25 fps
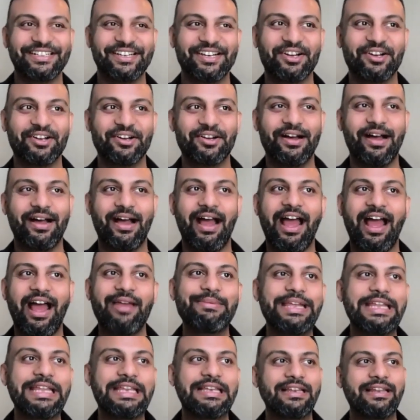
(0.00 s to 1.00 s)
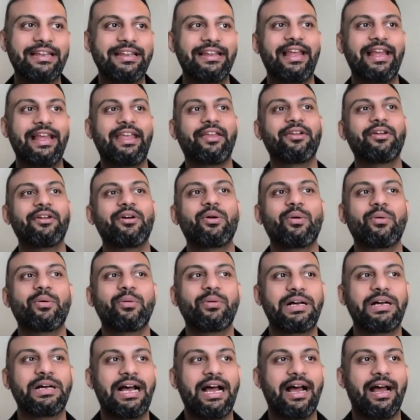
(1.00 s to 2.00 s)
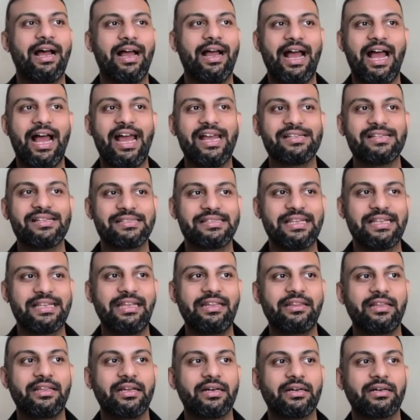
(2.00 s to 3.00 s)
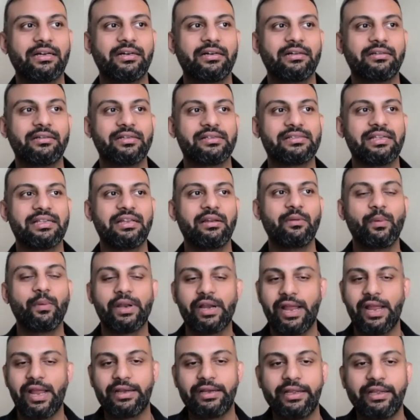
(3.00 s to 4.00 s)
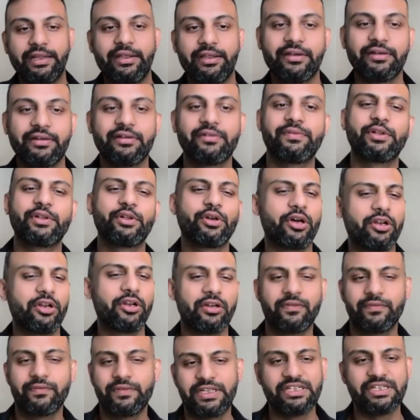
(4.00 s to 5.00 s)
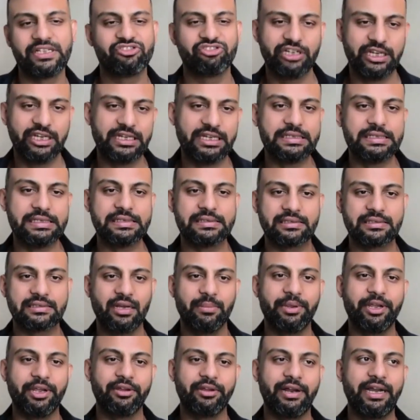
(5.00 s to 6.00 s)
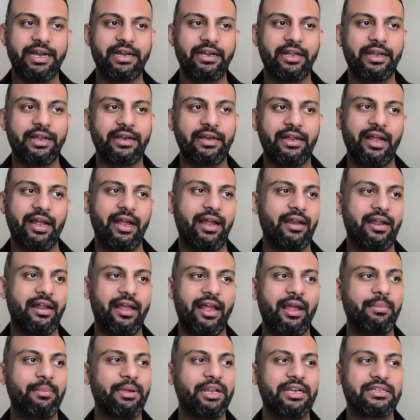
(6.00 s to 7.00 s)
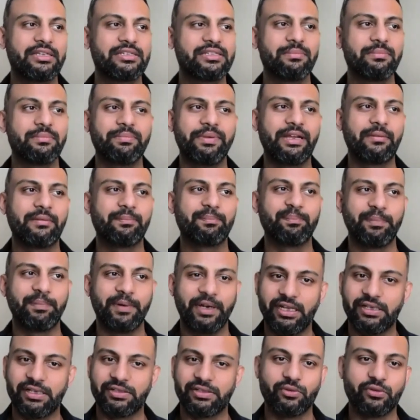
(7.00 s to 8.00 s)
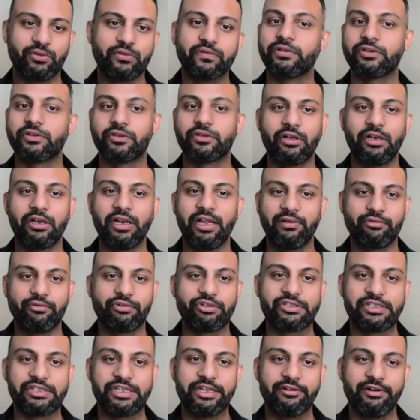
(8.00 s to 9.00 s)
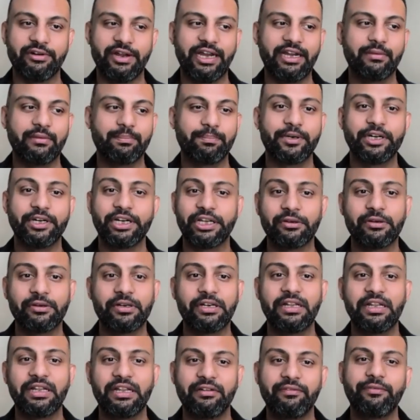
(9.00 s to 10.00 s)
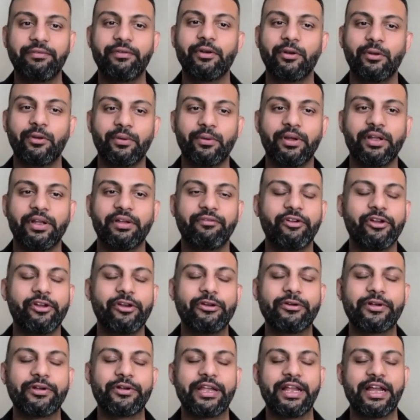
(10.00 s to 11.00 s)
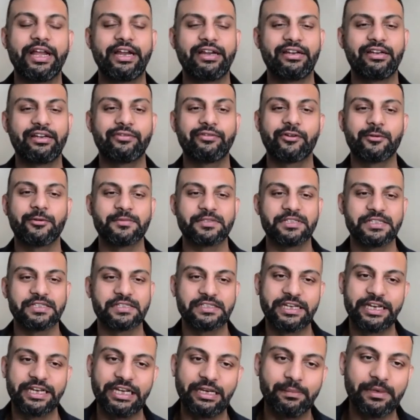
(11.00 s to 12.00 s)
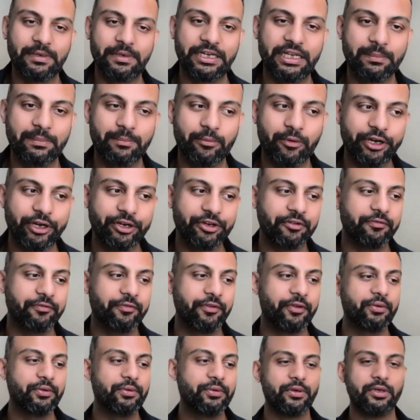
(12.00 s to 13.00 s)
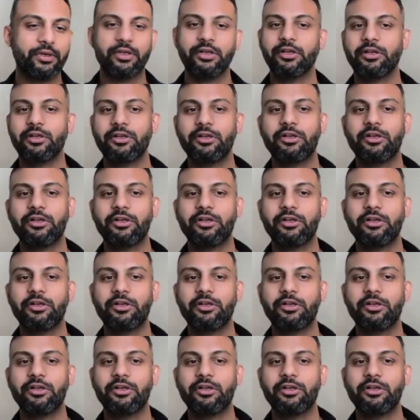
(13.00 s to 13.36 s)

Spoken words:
No, I mean, I see the silver lining here with all of these changes coming, right? And I mean, it's a big plus overall, I would say, right? Particularly if you're looking at it from sustainability point of view,